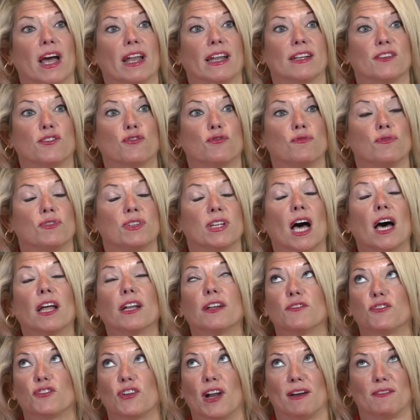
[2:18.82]
got a
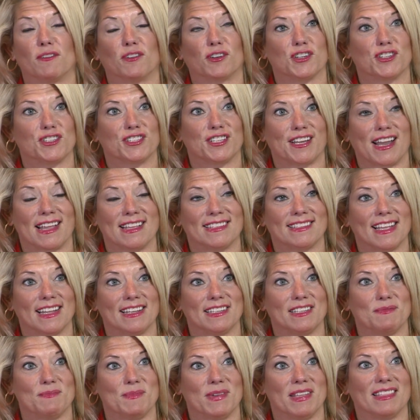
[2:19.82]
ton of traveler
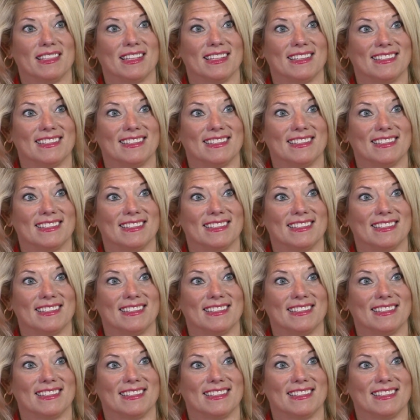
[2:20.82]
sentiment